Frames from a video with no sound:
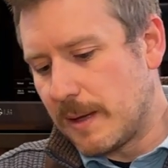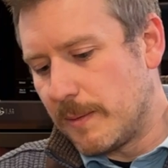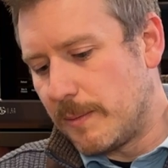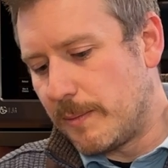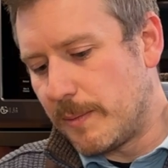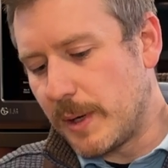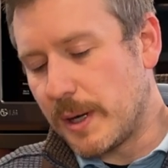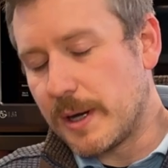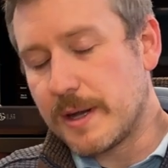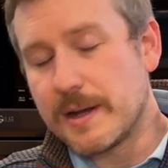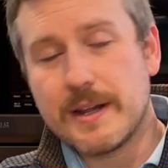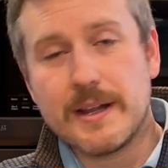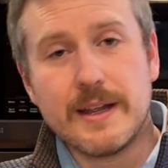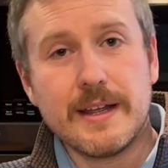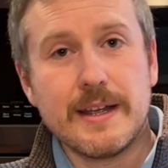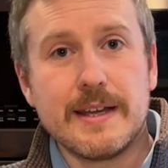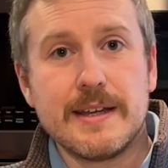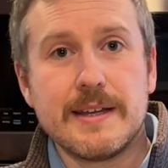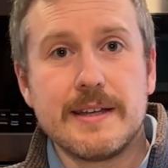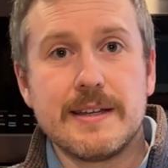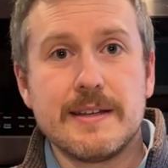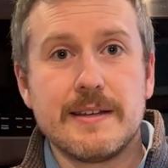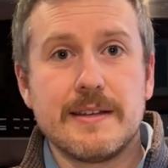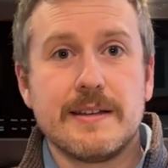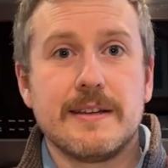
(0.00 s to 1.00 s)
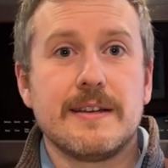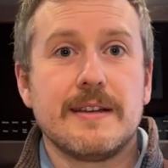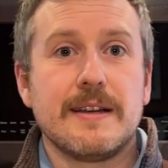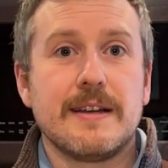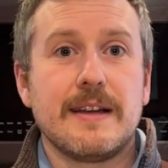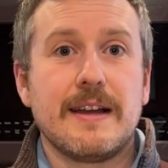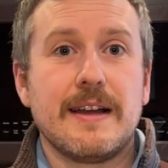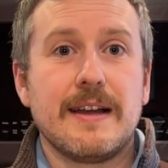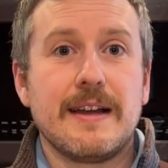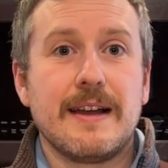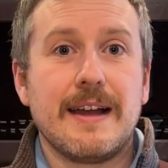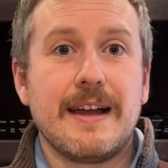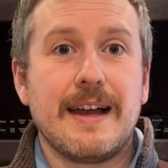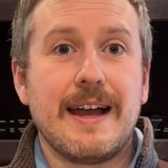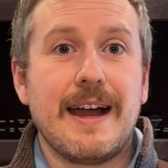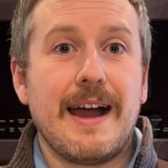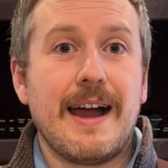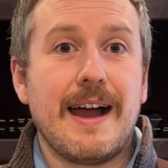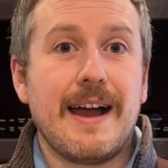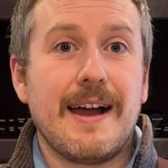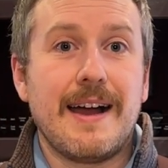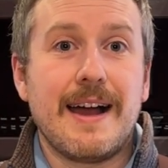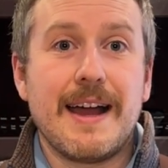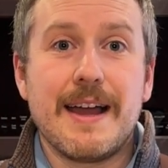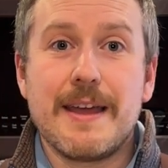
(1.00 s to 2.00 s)
But
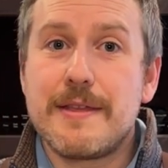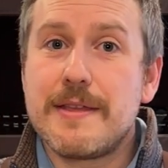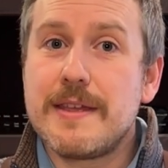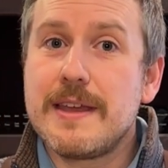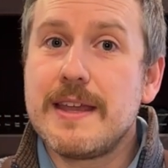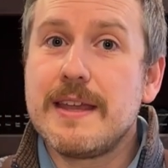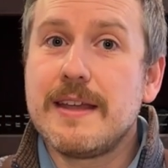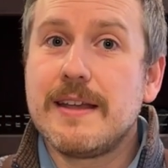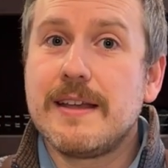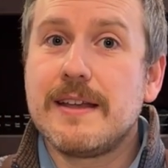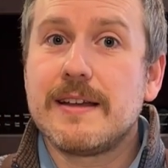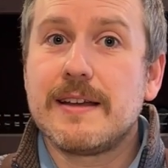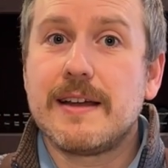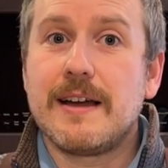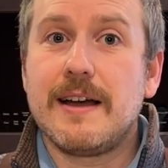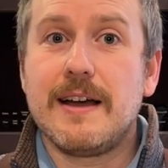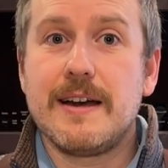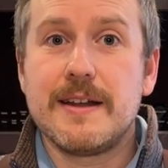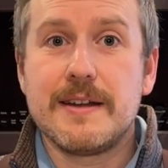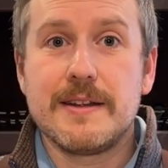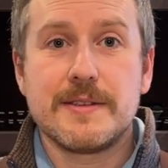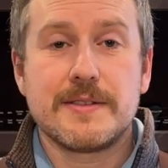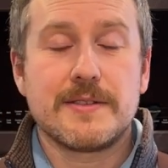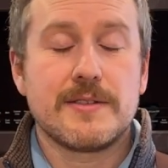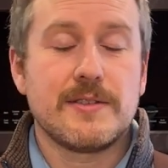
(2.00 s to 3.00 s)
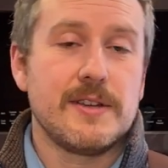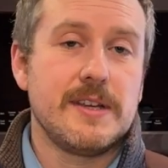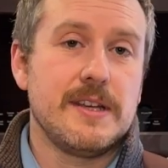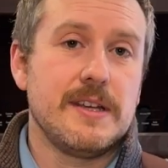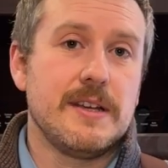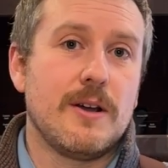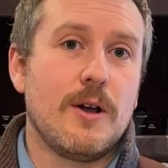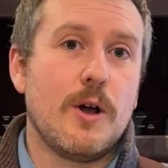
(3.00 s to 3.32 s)
I think honestly,